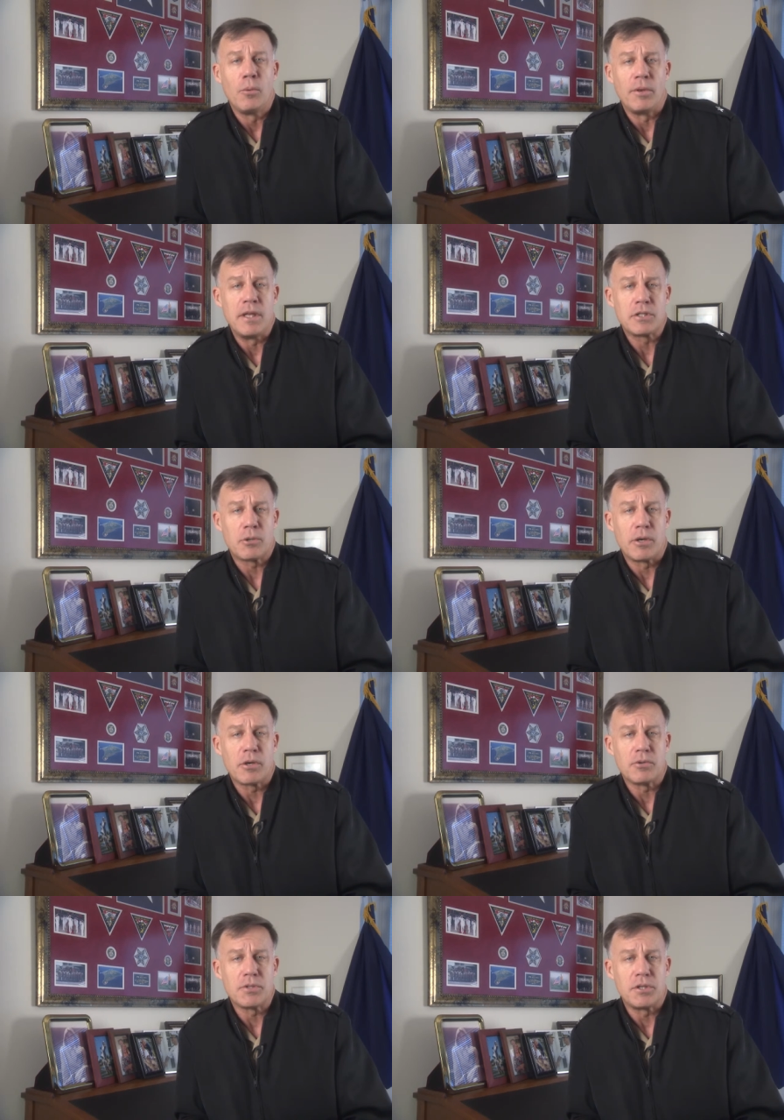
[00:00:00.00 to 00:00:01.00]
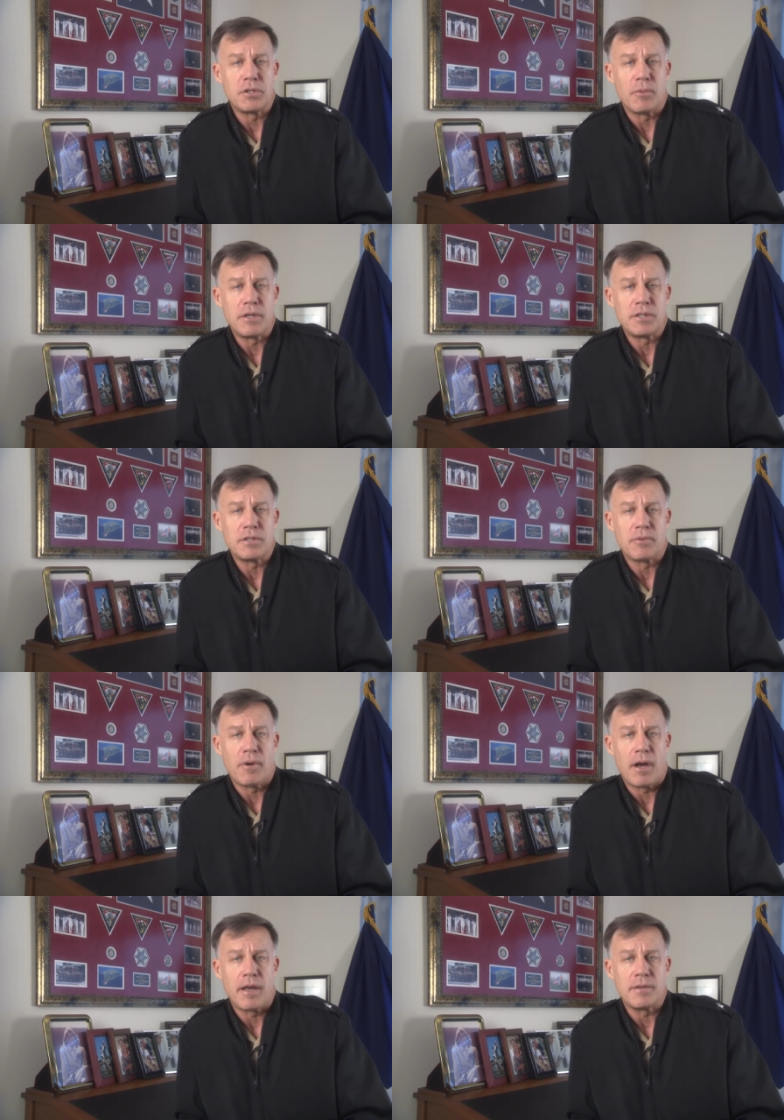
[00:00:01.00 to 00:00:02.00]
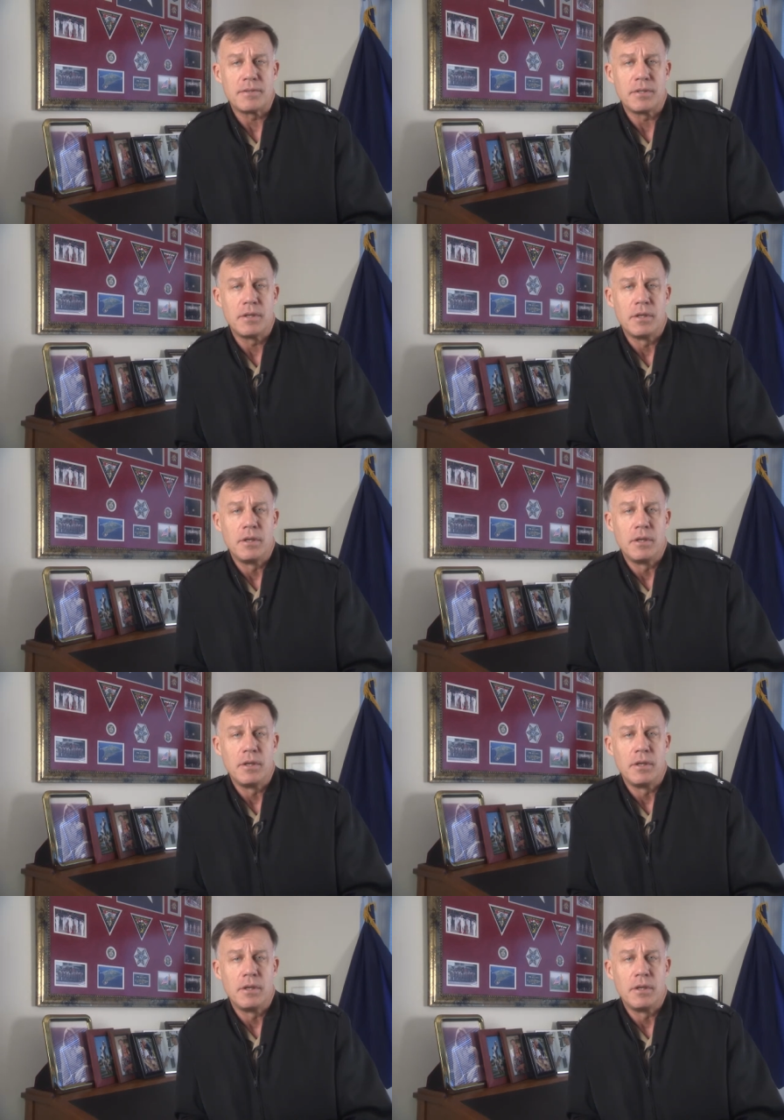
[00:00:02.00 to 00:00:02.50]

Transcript: when these critical situations arise.